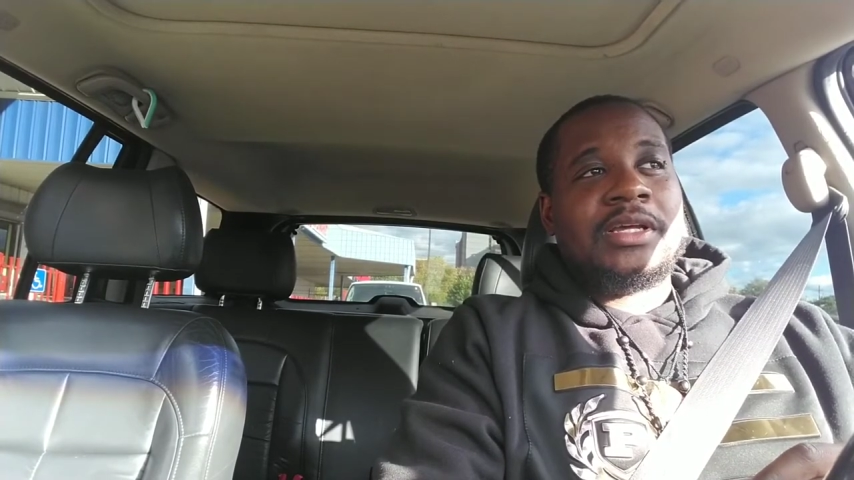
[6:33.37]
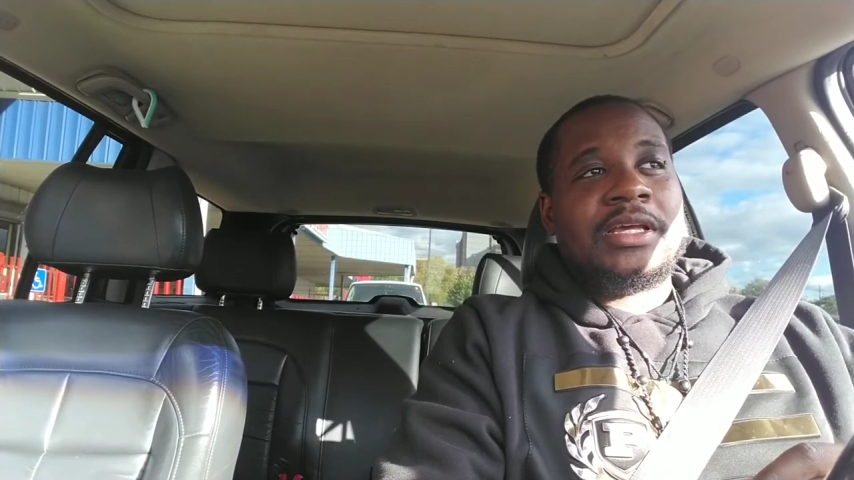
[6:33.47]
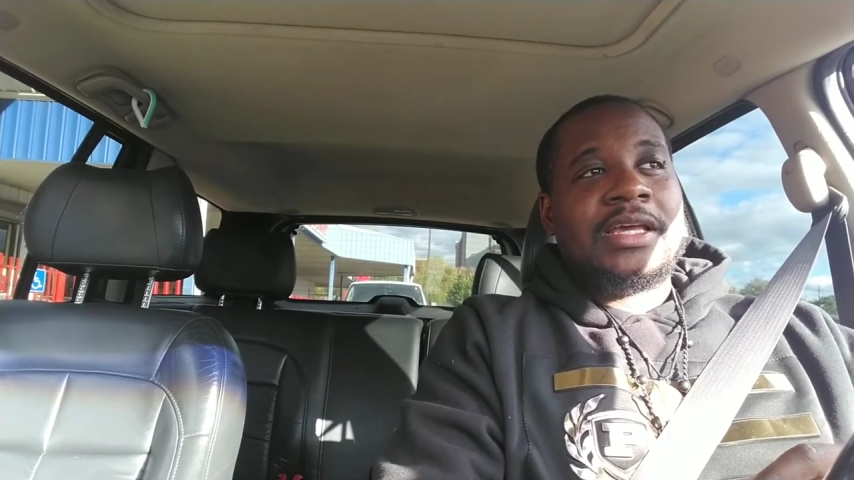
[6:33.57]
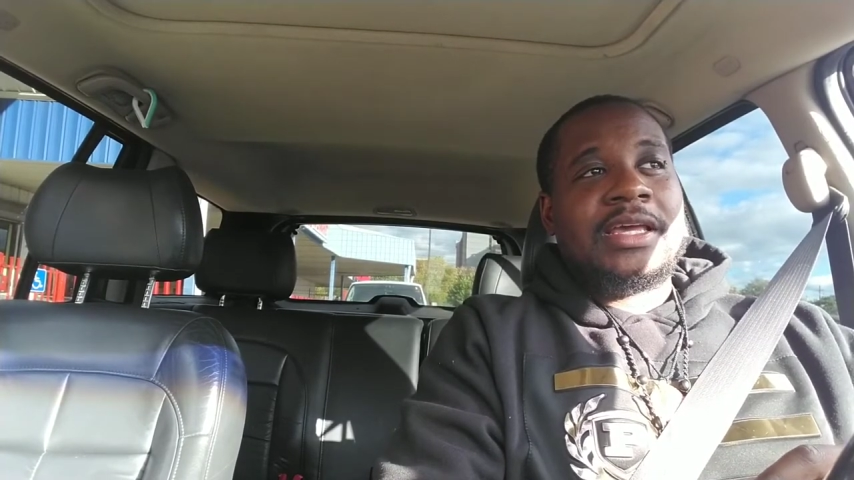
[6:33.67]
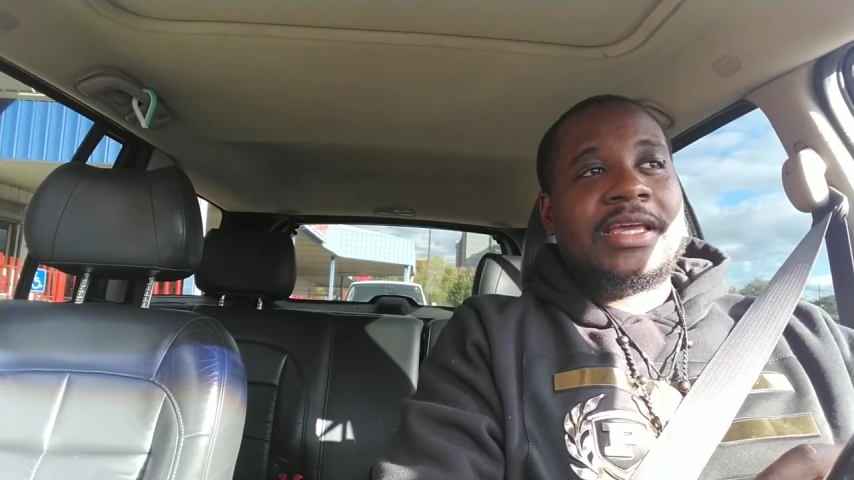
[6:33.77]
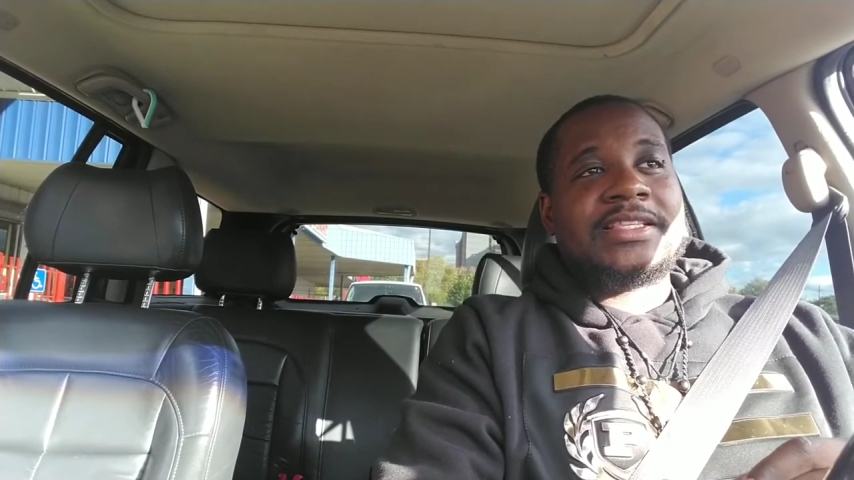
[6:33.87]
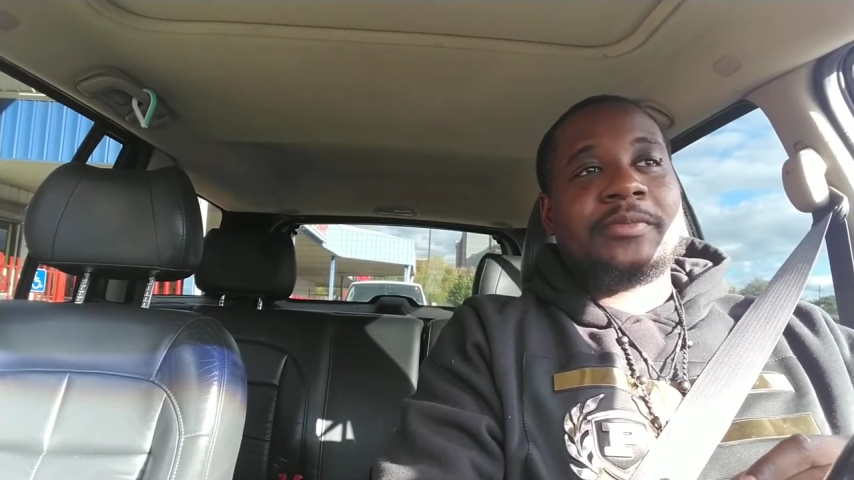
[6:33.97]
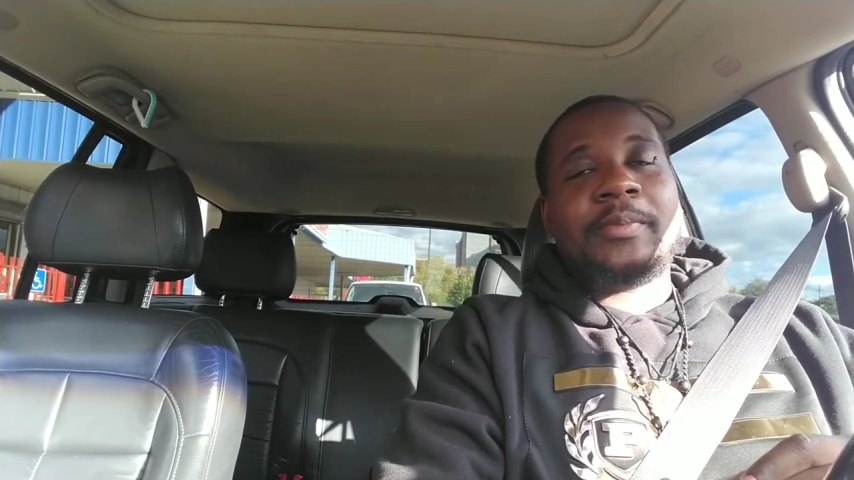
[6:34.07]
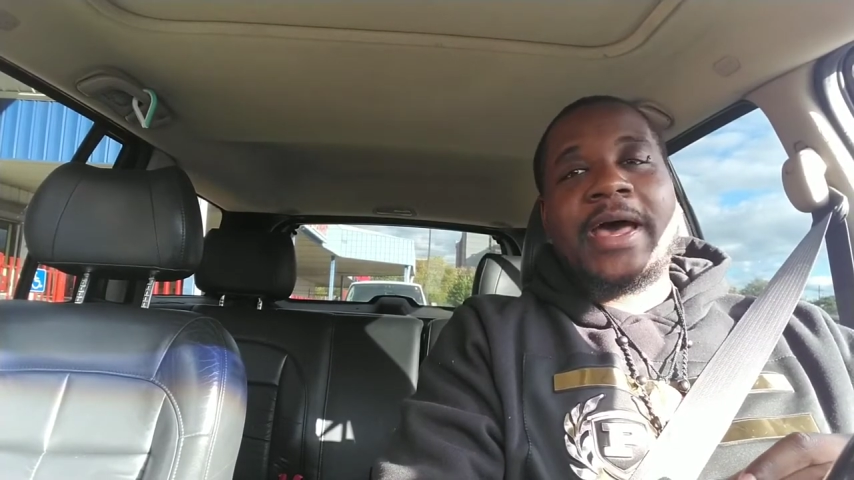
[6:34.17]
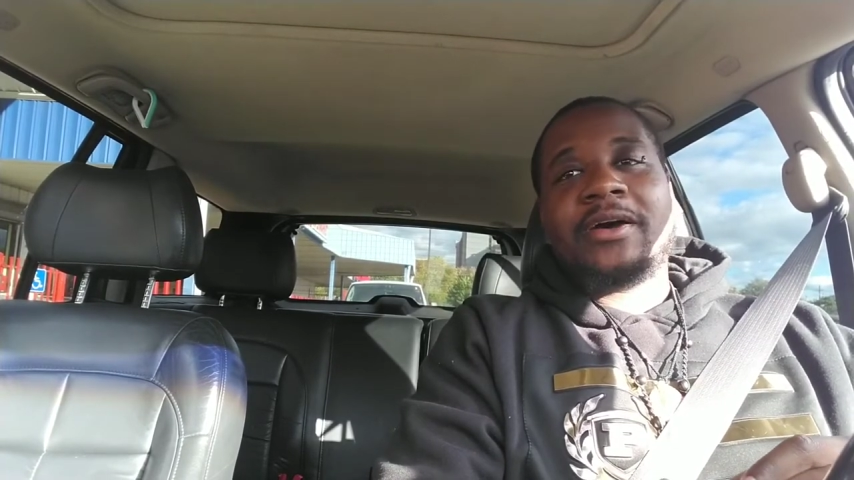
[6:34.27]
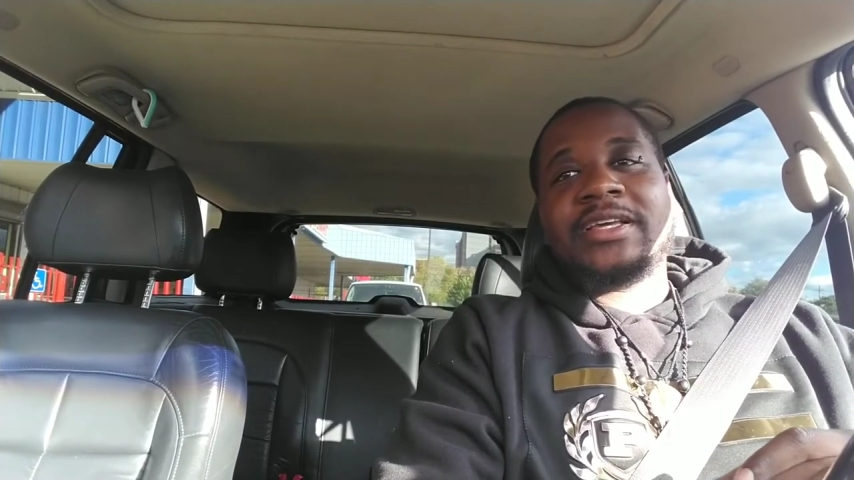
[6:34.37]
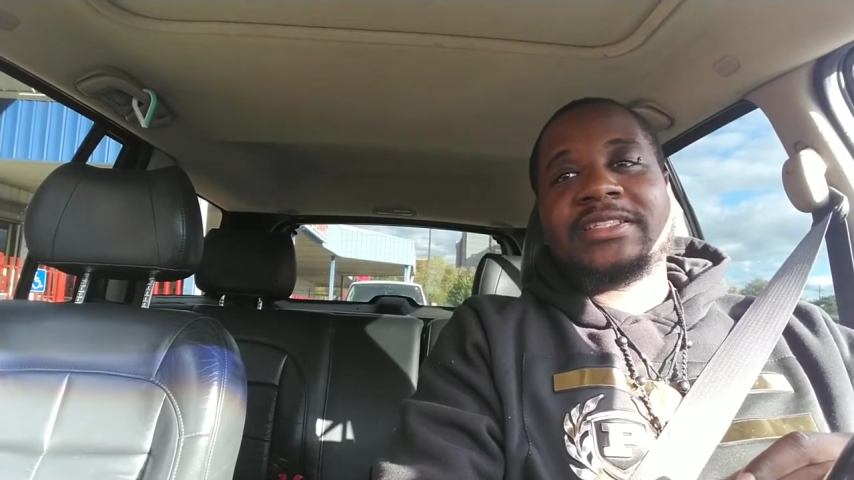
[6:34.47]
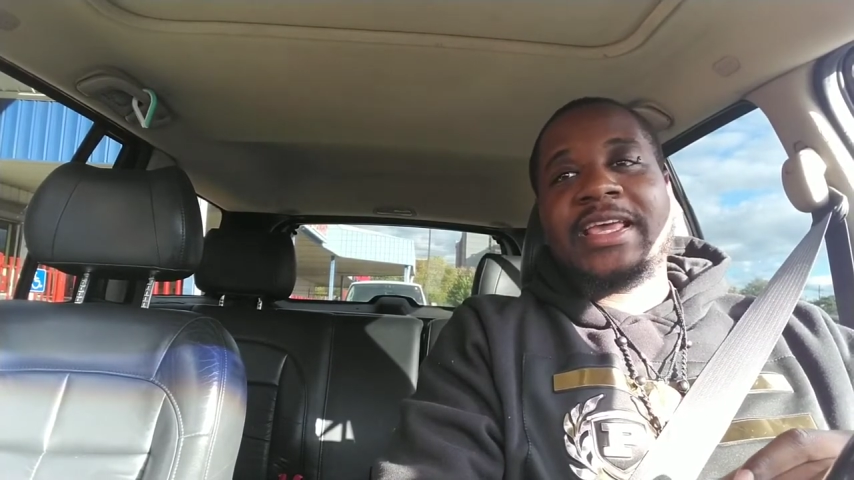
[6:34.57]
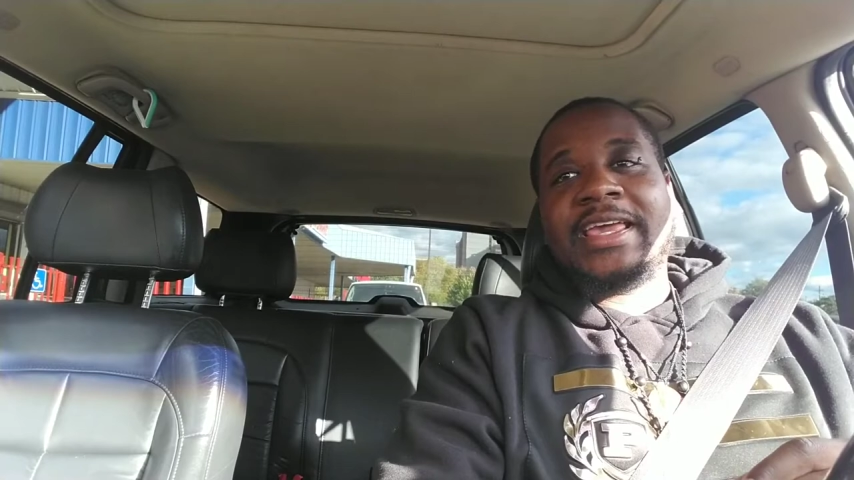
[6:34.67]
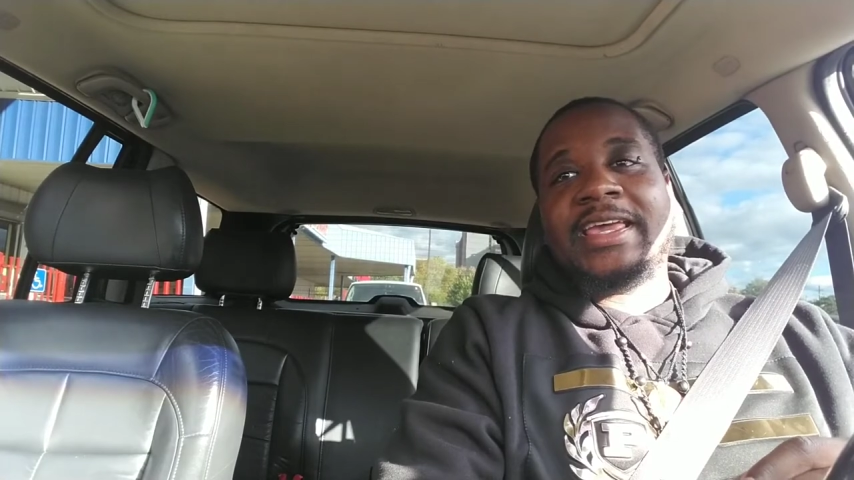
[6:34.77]
and to bow his
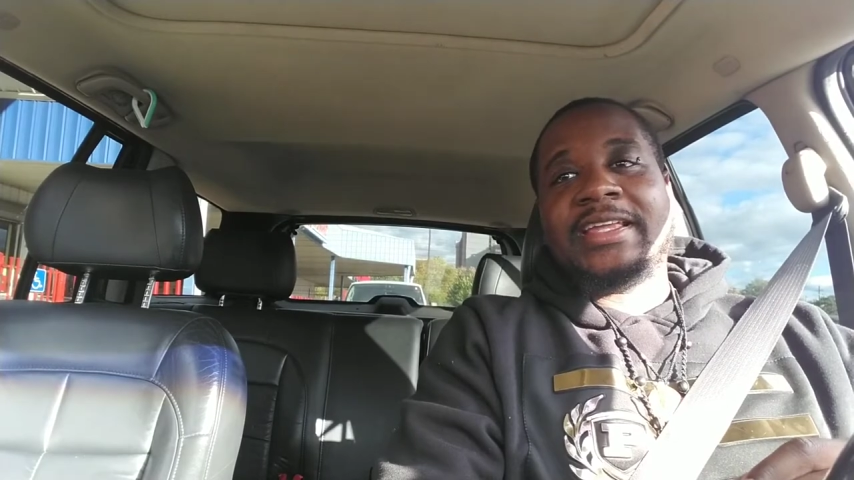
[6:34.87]
head